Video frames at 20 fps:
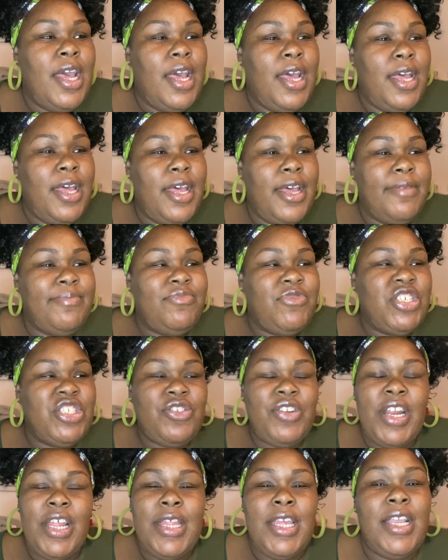Um, just
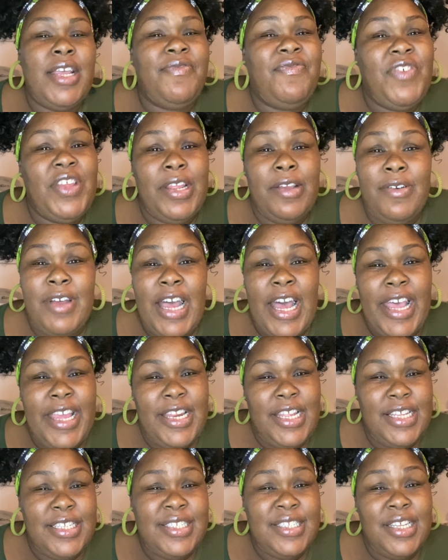trying to think of video
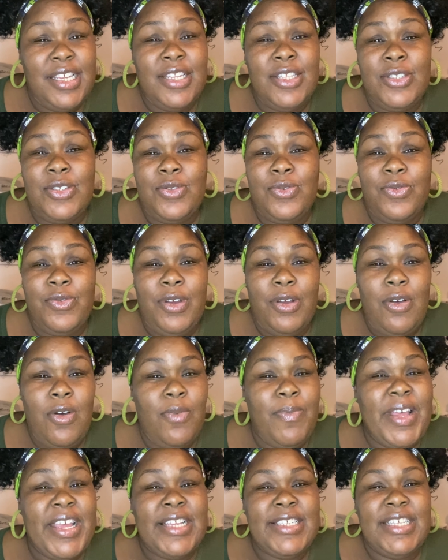ideas to get us through the whole
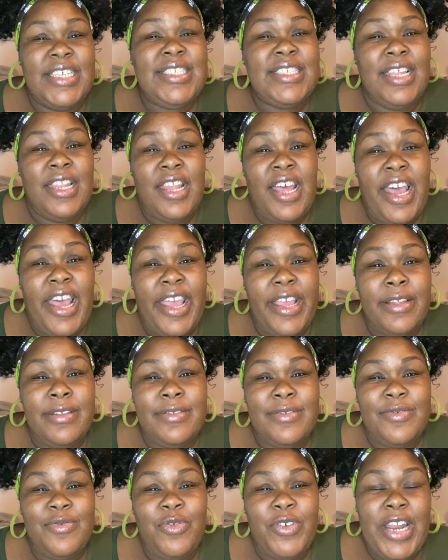month because that's a lot
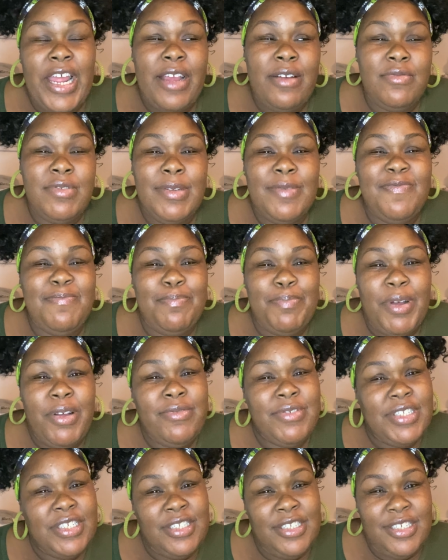when I only
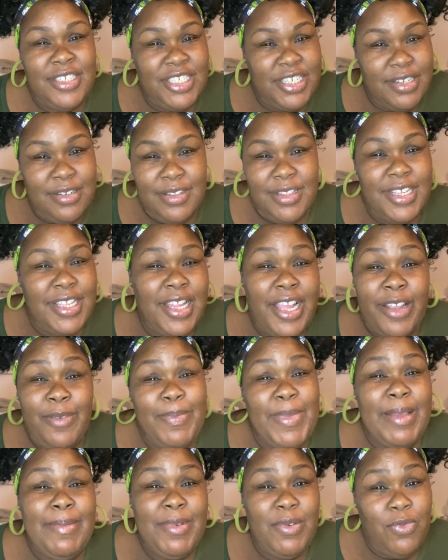post generally like
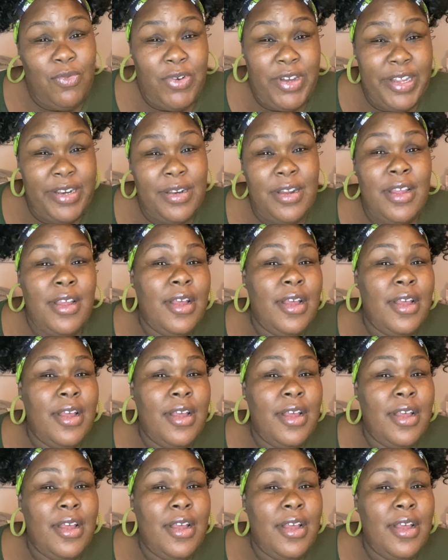maybe one